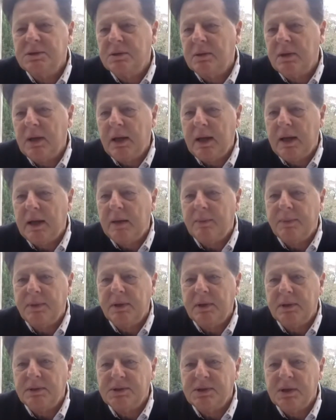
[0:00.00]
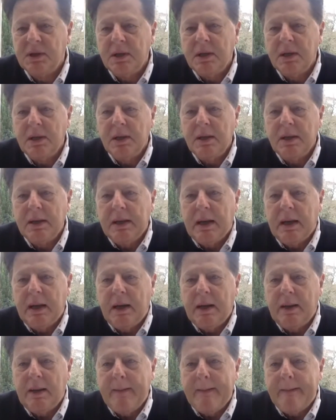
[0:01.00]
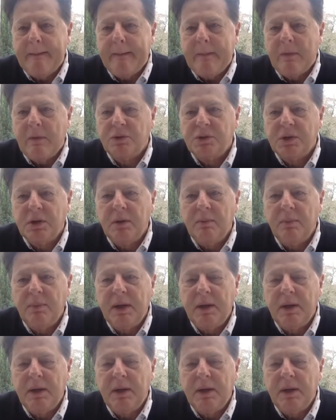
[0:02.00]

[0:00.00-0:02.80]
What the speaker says: going to happen is there's going to be